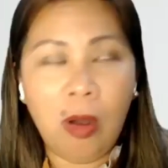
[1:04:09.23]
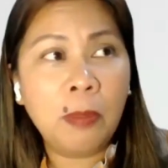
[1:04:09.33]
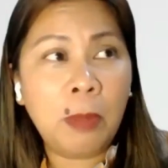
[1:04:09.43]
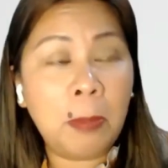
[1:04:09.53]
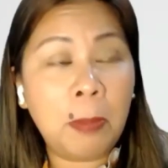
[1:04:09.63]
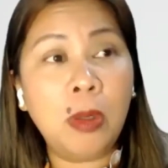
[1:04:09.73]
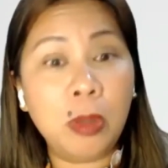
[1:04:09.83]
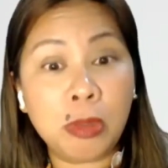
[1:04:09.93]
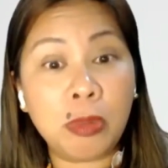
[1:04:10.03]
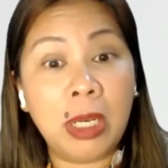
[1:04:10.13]
people
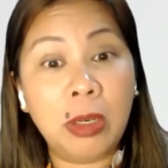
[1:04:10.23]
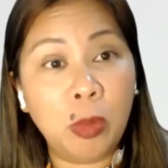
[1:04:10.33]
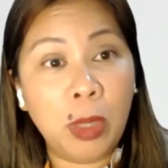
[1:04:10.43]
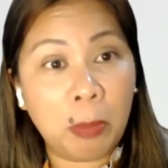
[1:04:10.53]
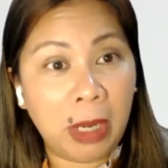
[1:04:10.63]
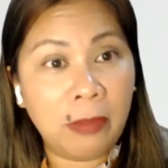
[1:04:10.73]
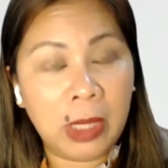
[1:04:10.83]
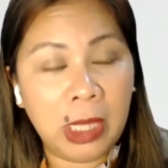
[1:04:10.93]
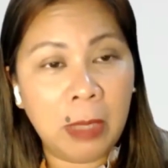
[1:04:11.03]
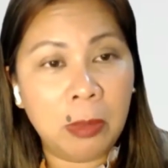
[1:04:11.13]
who's really doing private
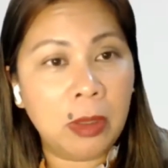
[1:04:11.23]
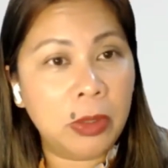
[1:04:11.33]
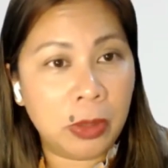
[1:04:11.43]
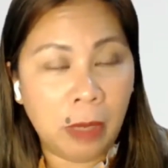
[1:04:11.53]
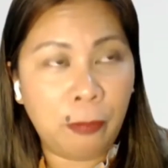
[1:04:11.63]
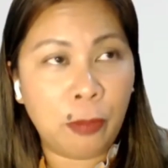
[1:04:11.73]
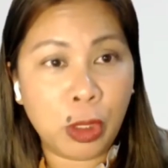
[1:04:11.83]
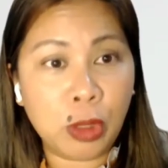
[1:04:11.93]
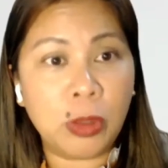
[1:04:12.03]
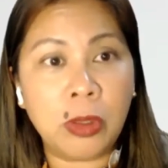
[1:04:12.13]
label, there for
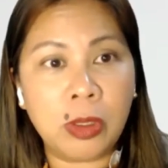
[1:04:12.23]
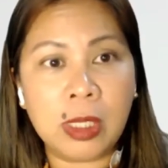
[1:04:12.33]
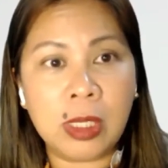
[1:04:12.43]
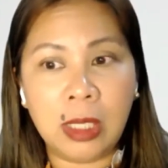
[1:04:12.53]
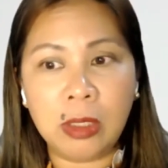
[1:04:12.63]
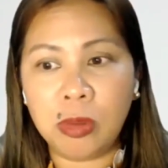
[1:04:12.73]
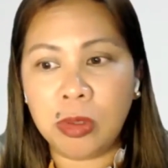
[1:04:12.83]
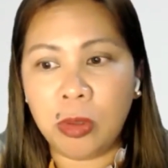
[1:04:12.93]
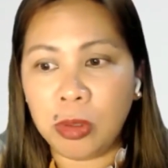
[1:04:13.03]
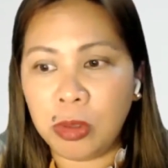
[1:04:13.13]
sure there's tons who's
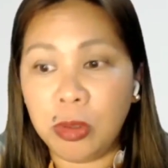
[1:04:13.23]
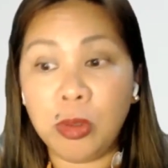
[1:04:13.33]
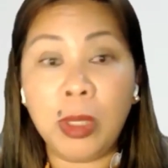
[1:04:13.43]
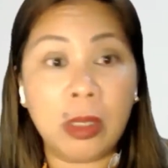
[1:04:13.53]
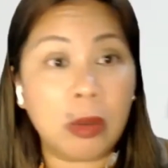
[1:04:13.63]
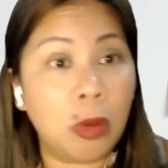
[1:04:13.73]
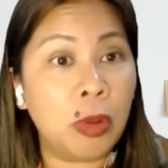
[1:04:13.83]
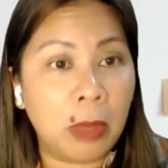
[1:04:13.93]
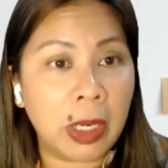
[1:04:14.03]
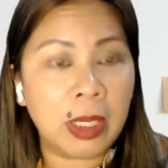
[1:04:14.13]
also doing their own
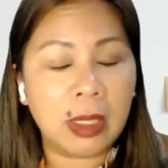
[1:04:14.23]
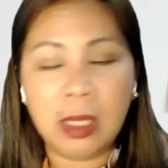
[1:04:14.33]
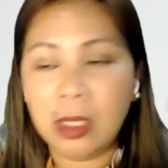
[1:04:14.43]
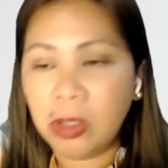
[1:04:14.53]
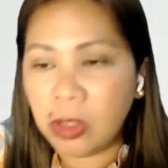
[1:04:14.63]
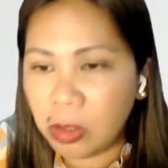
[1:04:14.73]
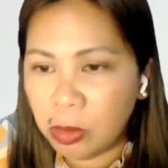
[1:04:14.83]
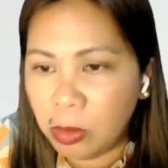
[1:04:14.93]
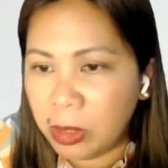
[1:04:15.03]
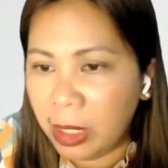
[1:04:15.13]
marketing just to
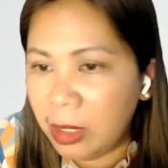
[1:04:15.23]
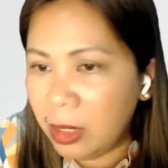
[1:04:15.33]
do that.